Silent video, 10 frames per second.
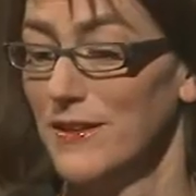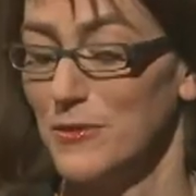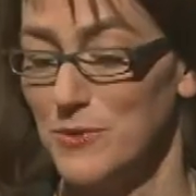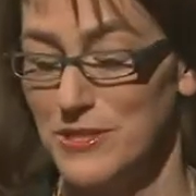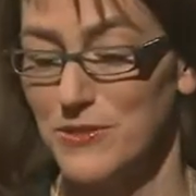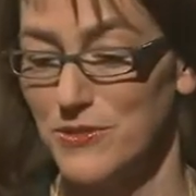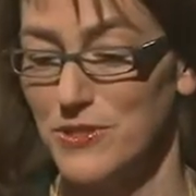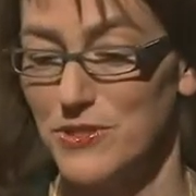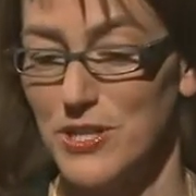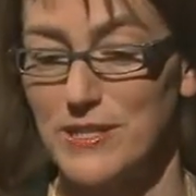the research
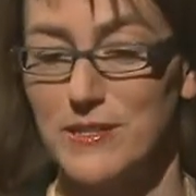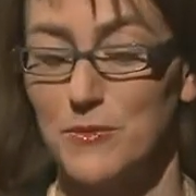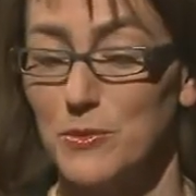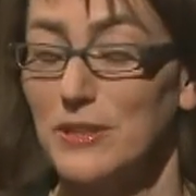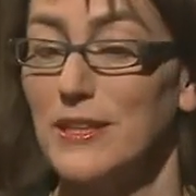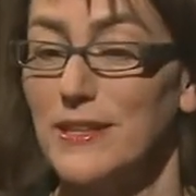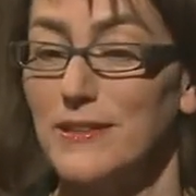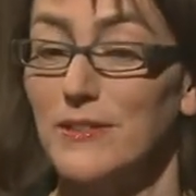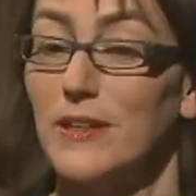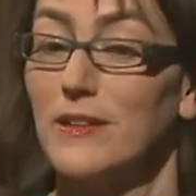suggests that really
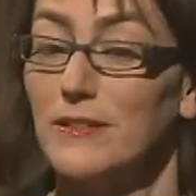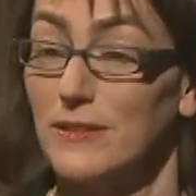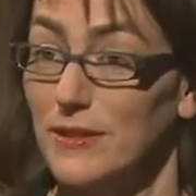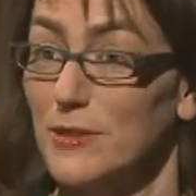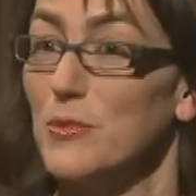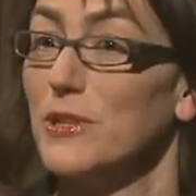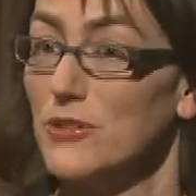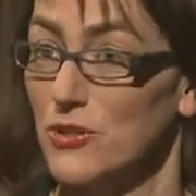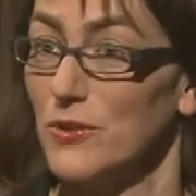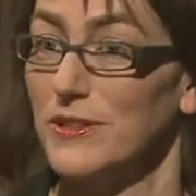is a
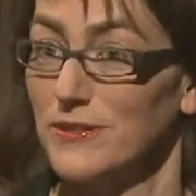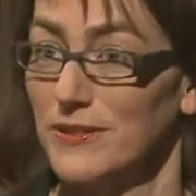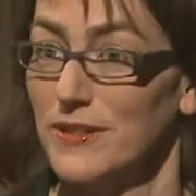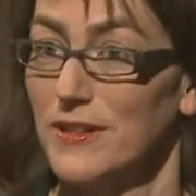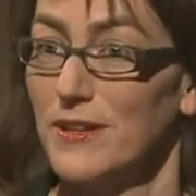deliberate choice